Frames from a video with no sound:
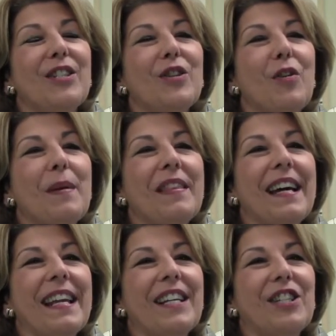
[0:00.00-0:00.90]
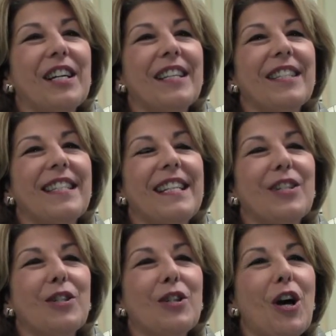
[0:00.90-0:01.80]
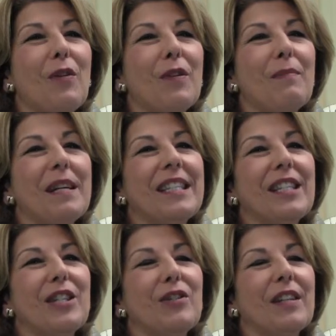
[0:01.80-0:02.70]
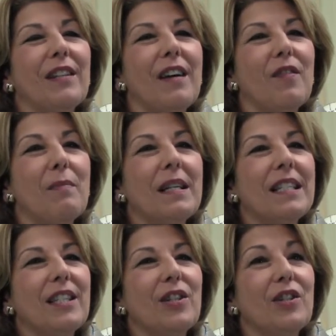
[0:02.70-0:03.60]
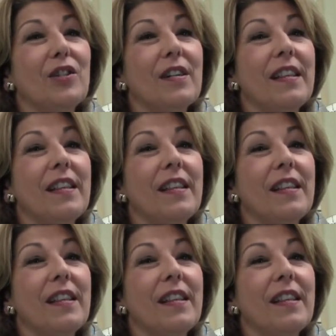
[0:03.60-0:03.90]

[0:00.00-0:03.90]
told me that I just needed to talk with my sister and love on my sister,